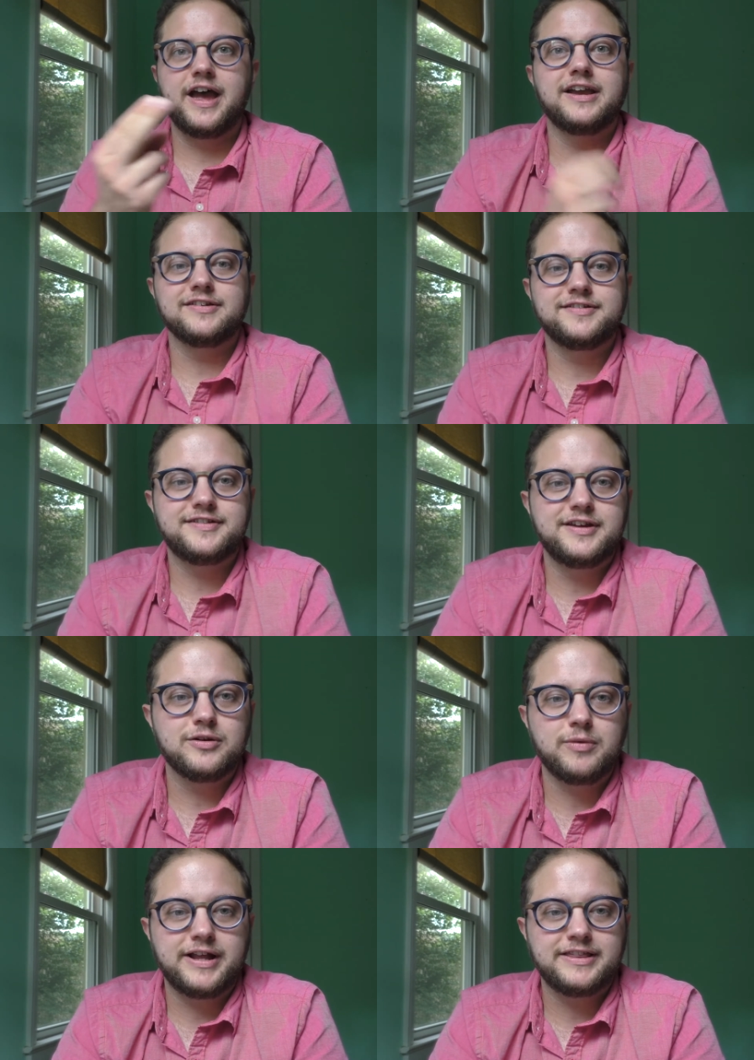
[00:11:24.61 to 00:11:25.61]
I can see
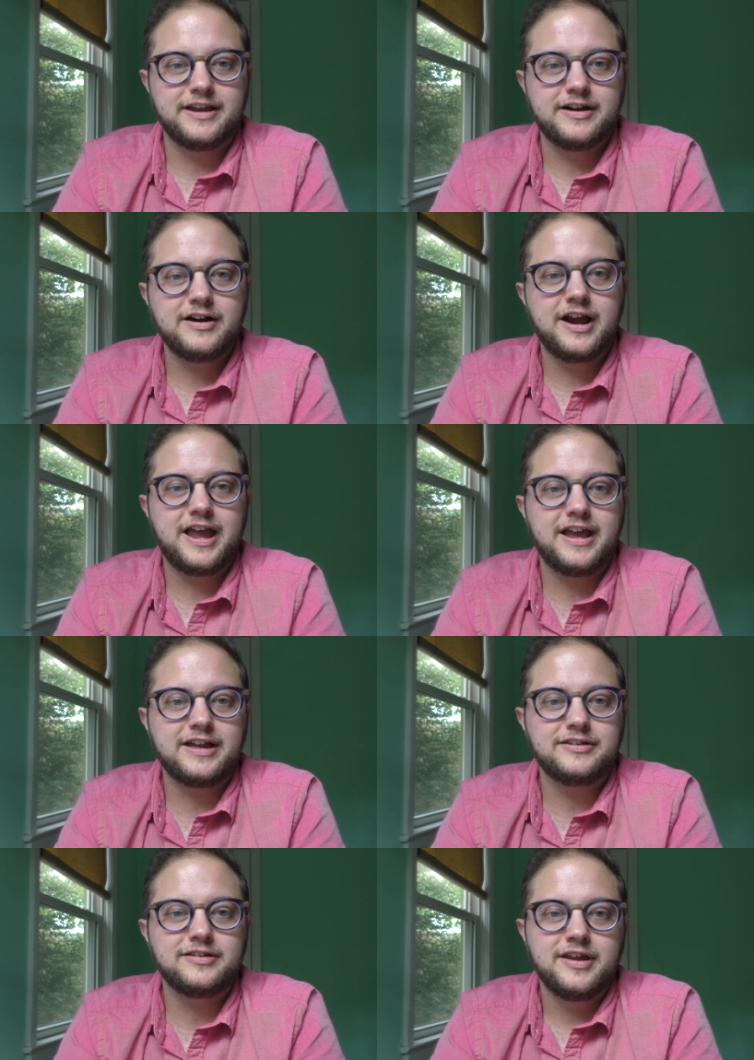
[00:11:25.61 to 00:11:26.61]
it right there
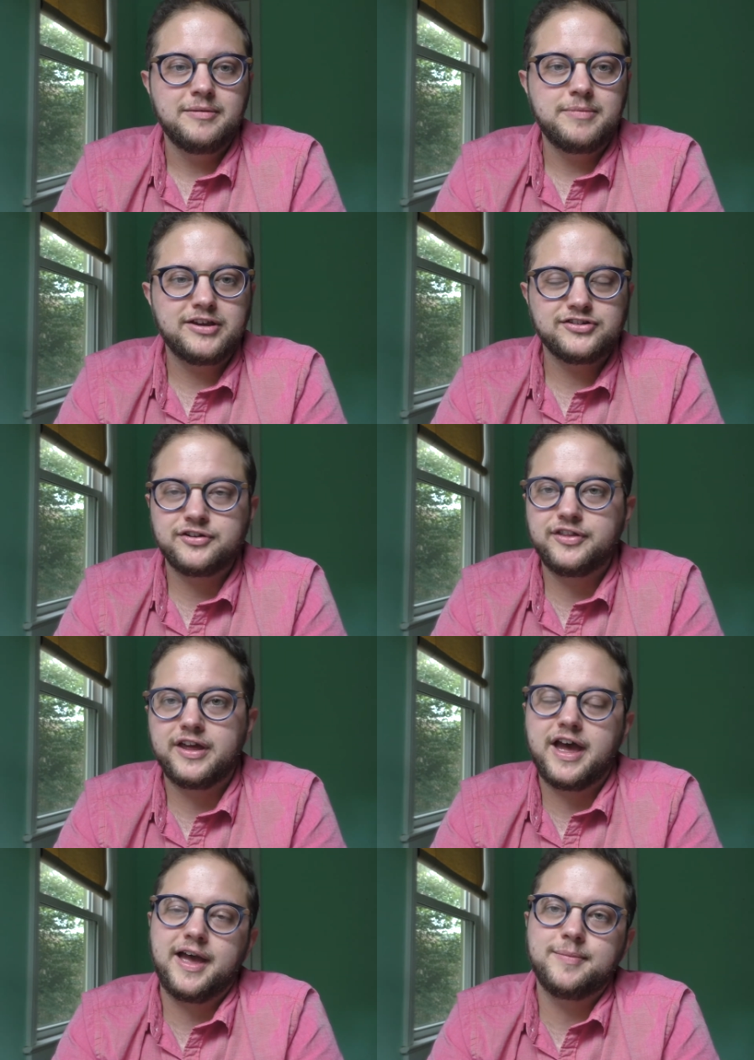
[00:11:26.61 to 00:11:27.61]
and make sure
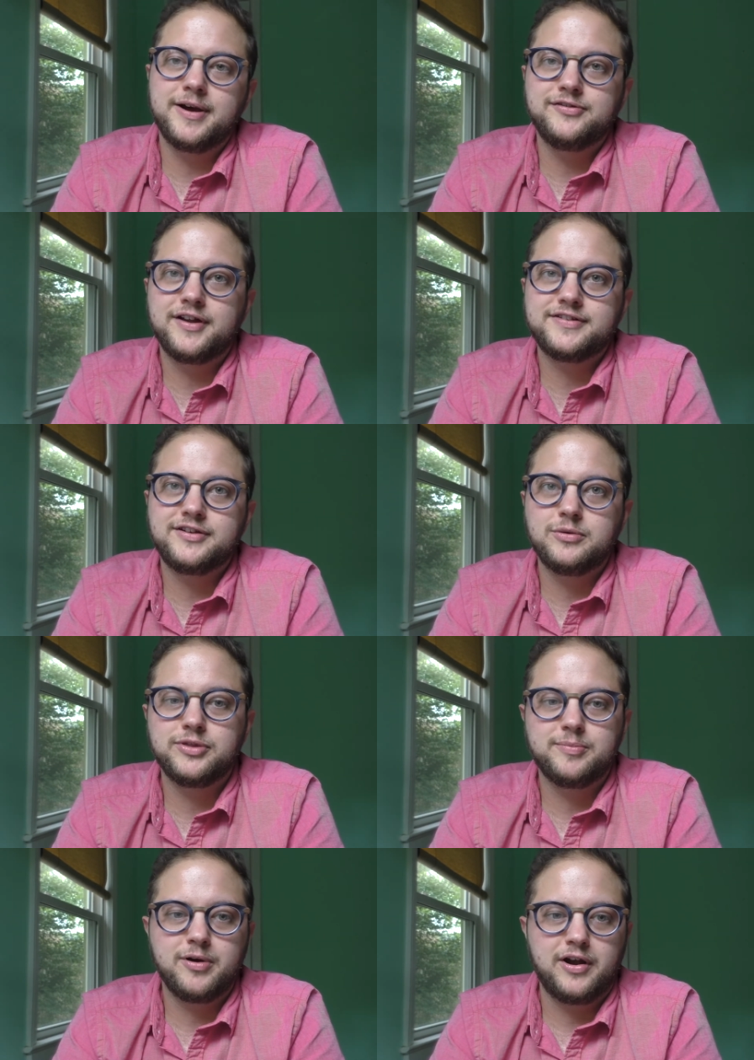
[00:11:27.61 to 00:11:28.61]
that I'm addressing you
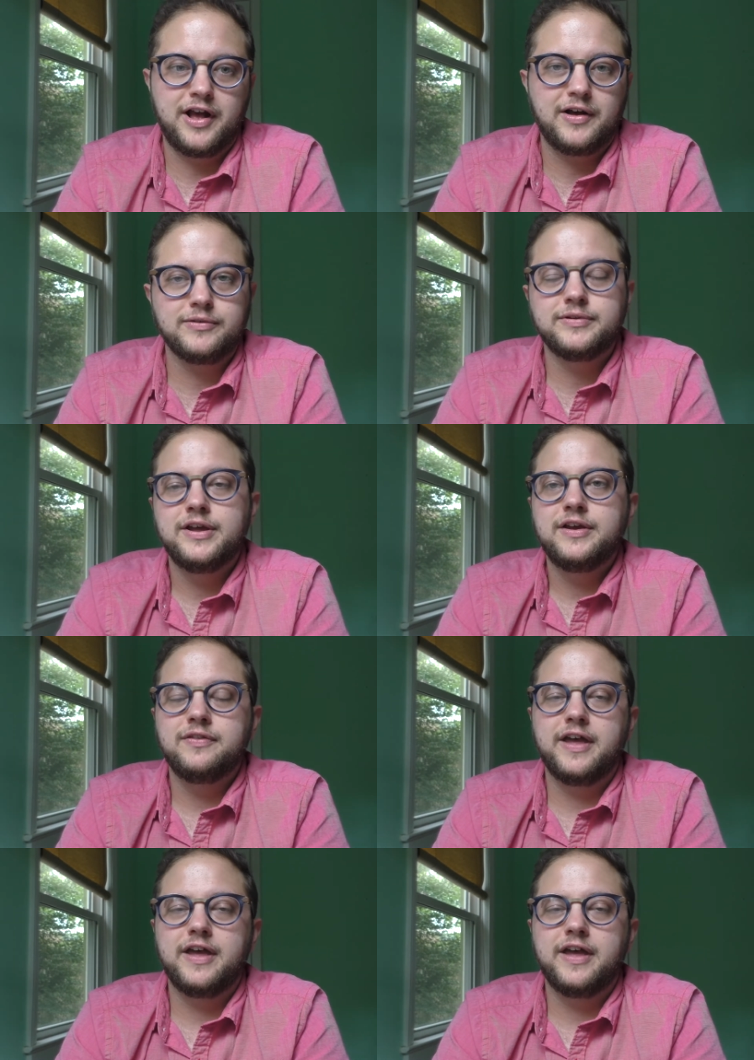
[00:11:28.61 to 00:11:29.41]
with the pronoun